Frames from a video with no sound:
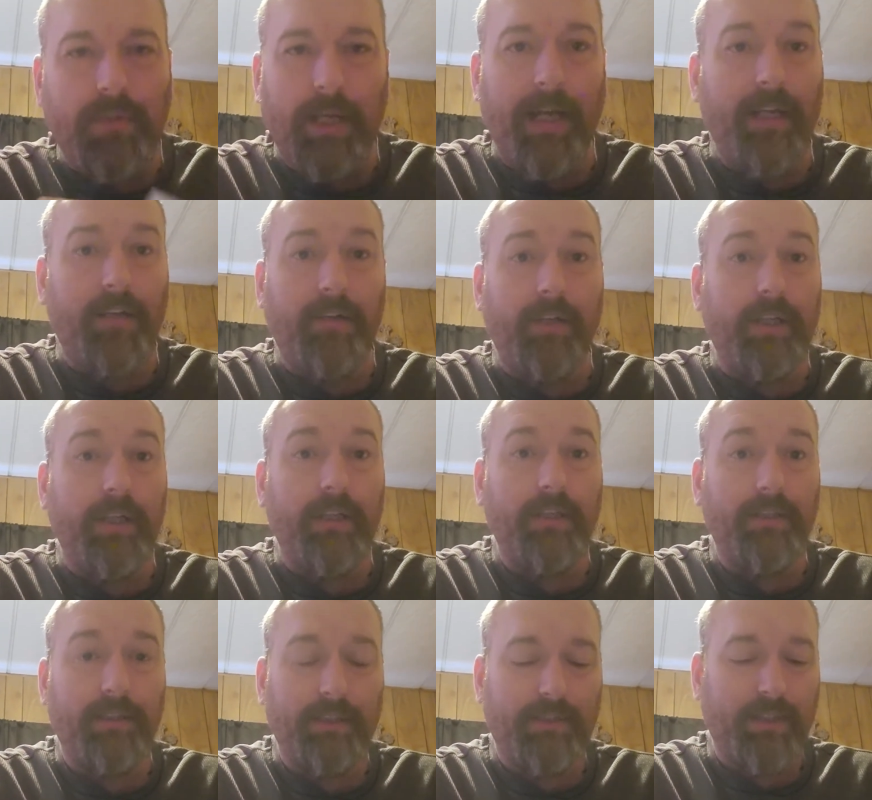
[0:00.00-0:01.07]
I agree.
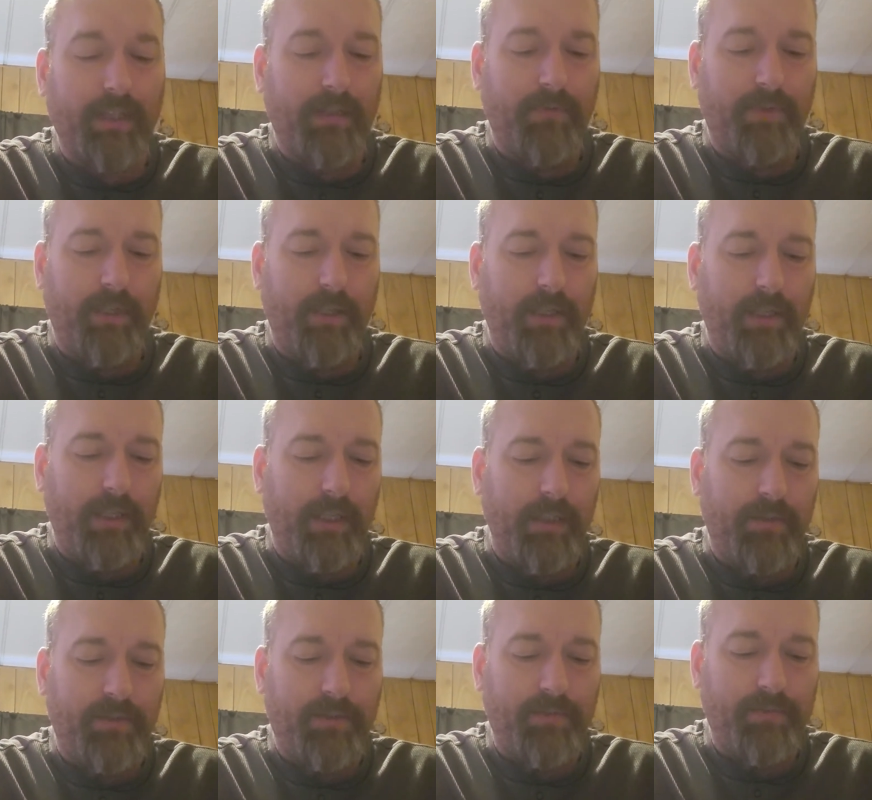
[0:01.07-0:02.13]
It's got a very
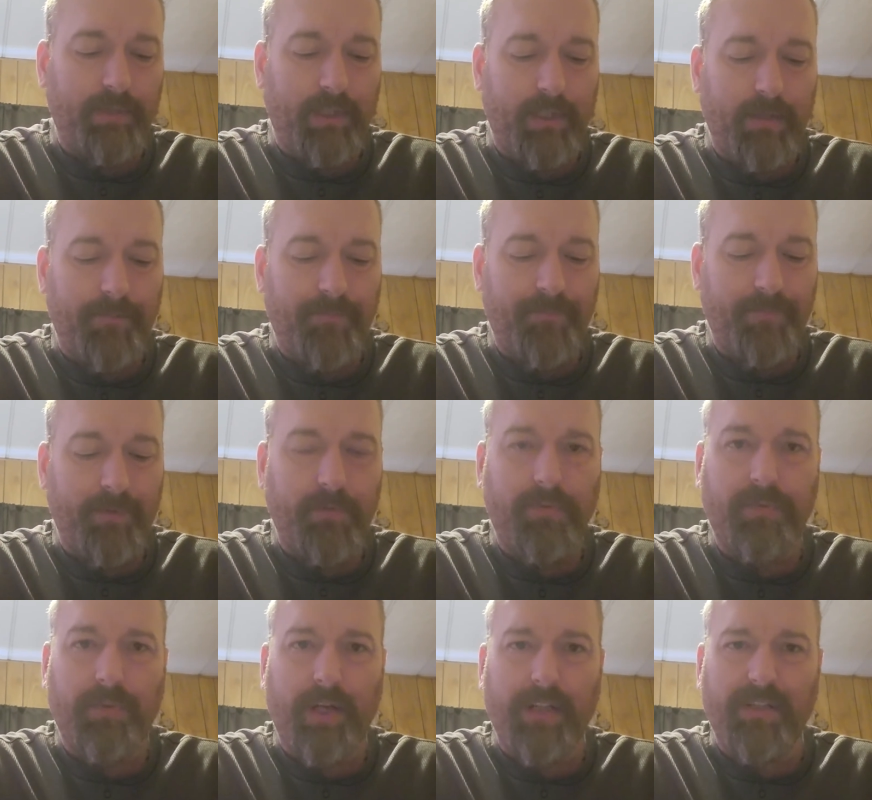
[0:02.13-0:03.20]
nice
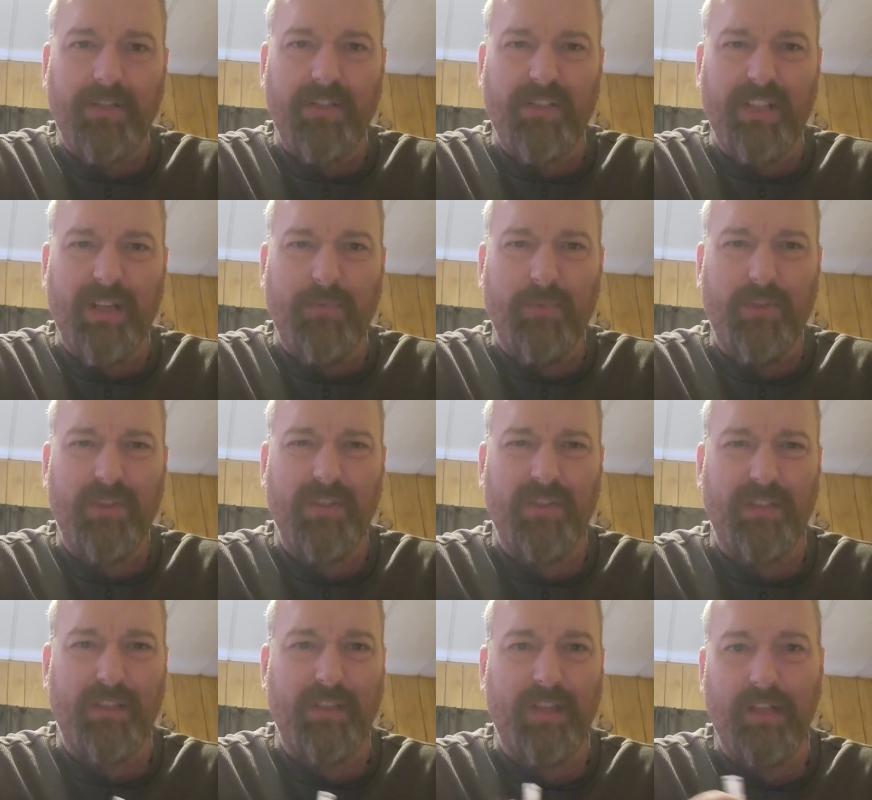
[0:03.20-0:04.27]
fresh scent with just
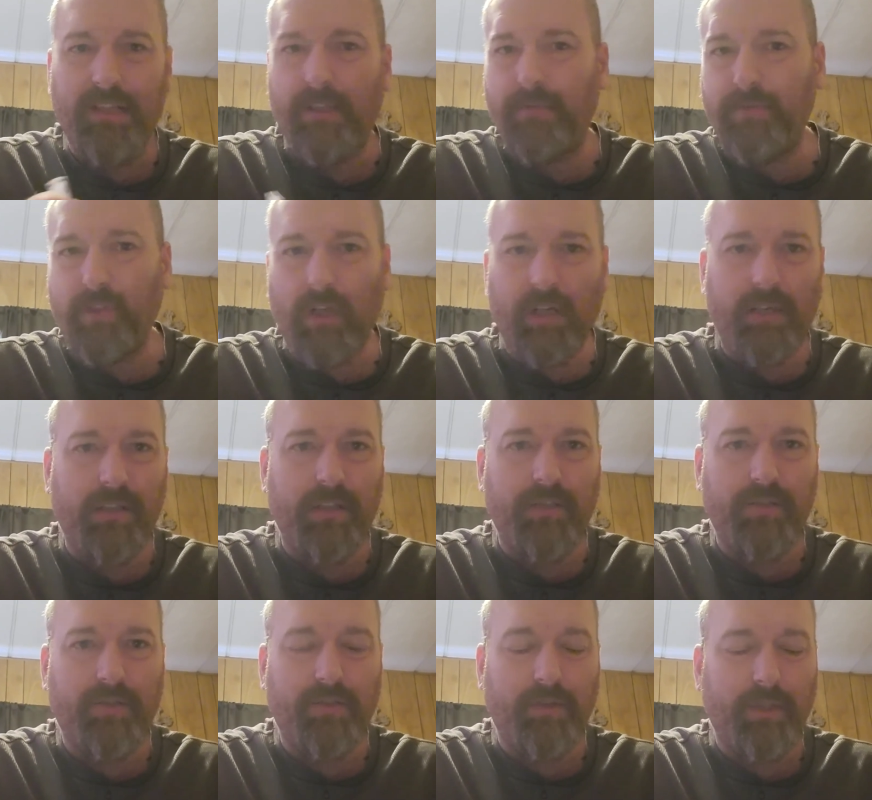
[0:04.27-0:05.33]
a tint of
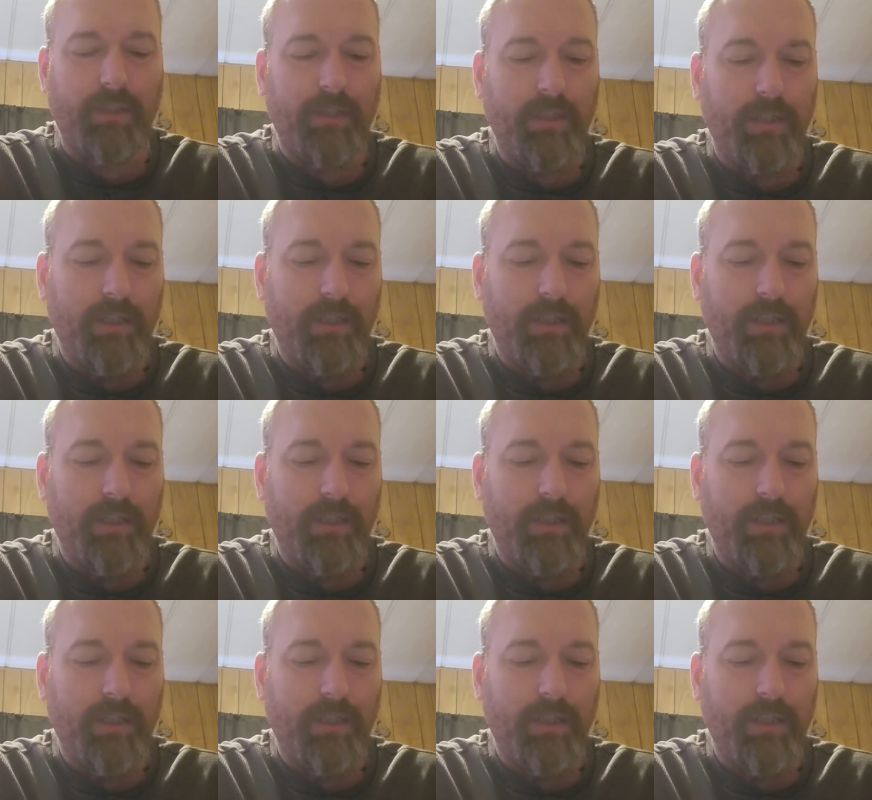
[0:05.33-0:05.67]
darkness to it.